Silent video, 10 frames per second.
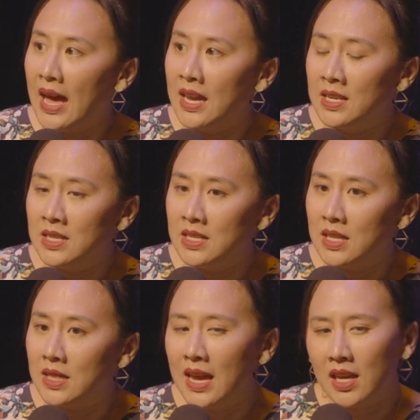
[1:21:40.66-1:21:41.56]

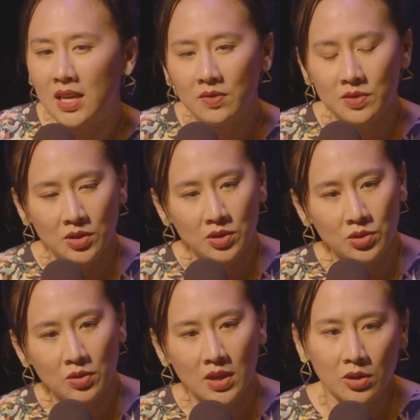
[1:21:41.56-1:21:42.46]
And that gives the
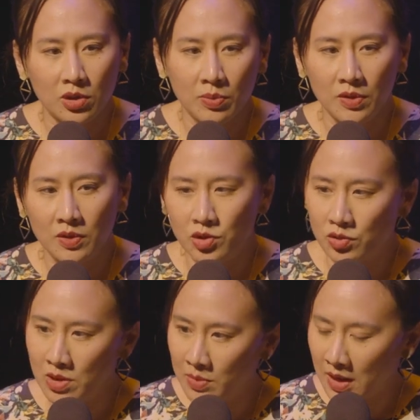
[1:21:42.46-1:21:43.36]
story a little bit of a
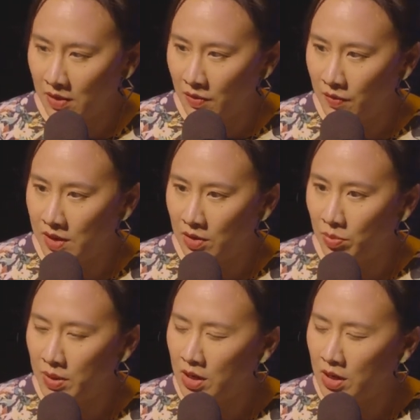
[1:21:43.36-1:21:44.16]
dreamlike feel,